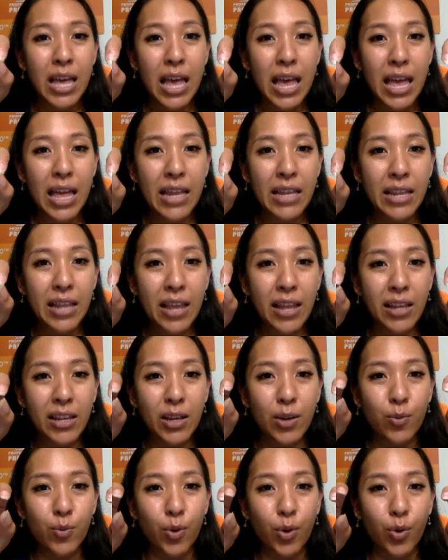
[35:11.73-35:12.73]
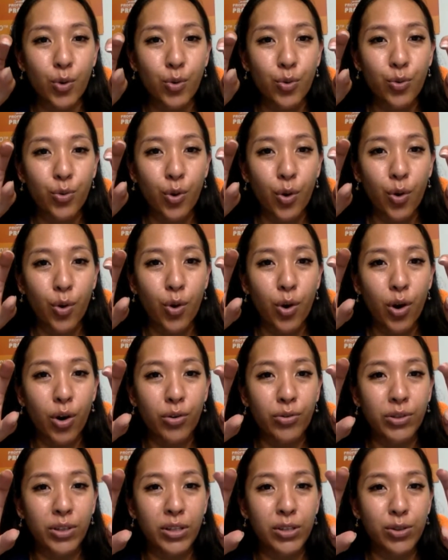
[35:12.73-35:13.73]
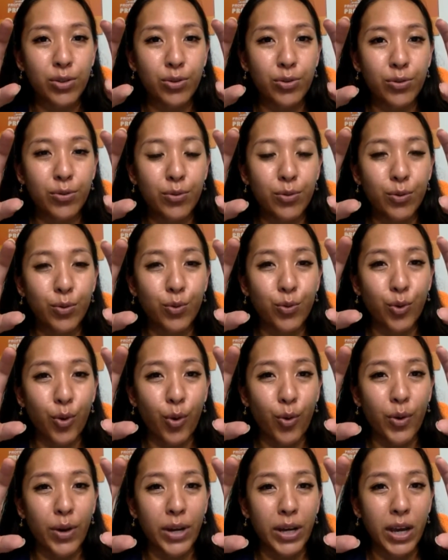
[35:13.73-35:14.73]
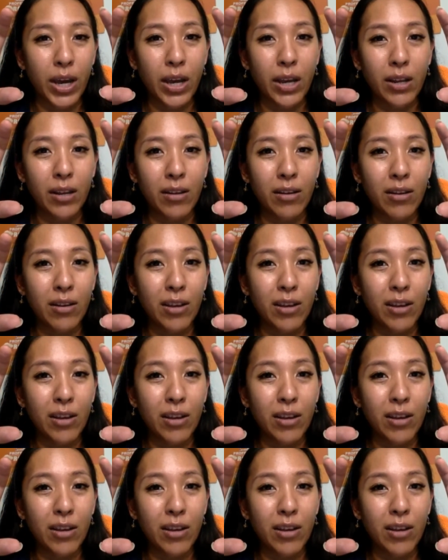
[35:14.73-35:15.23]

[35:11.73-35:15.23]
and then it will grow again.